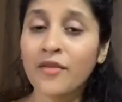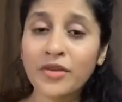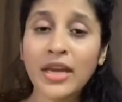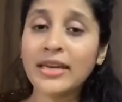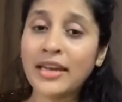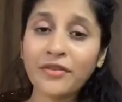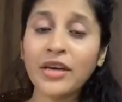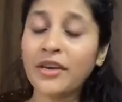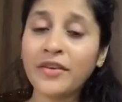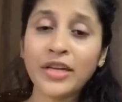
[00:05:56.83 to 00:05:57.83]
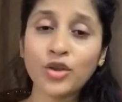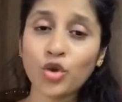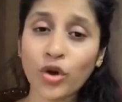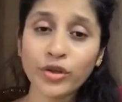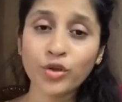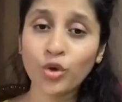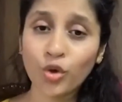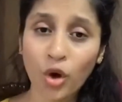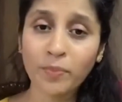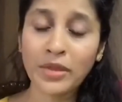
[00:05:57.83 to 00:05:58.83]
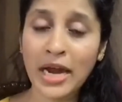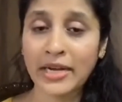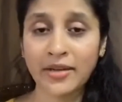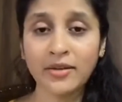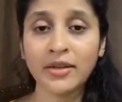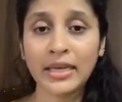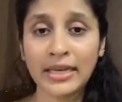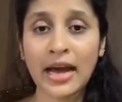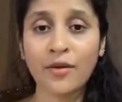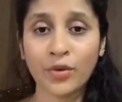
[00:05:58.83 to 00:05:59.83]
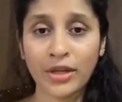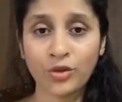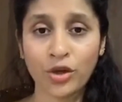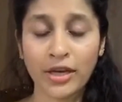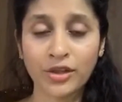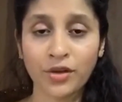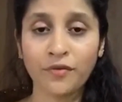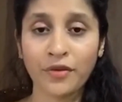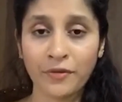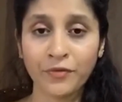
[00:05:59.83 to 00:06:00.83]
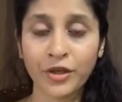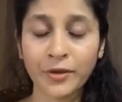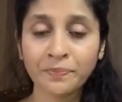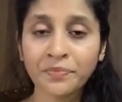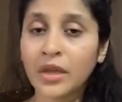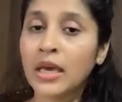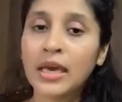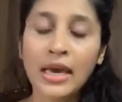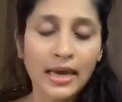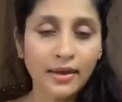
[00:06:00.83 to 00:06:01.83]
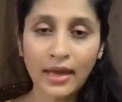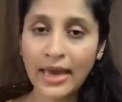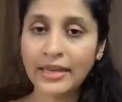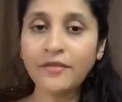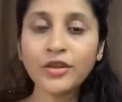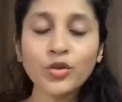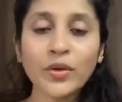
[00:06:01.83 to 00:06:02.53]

we are never given a choice to drop that year in our education framework any which